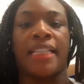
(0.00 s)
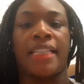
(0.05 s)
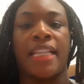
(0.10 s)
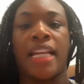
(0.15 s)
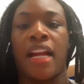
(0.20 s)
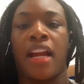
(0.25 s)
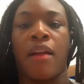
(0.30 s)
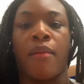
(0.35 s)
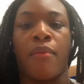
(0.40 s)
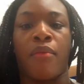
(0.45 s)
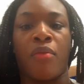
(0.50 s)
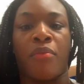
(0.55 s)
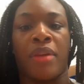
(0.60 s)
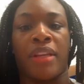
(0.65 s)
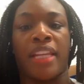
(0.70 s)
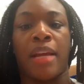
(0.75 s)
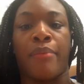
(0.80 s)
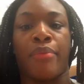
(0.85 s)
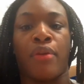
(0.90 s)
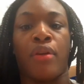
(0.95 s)
second broom that
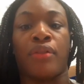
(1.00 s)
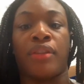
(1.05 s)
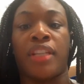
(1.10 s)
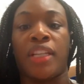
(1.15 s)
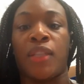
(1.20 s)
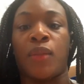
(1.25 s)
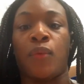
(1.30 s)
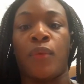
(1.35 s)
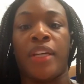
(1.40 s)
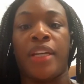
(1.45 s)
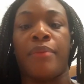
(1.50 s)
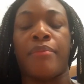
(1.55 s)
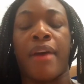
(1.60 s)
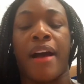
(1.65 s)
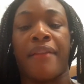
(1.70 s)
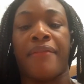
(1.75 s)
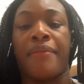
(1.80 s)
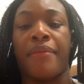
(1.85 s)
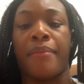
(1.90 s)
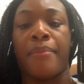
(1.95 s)
they broke this week
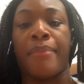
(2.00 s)
by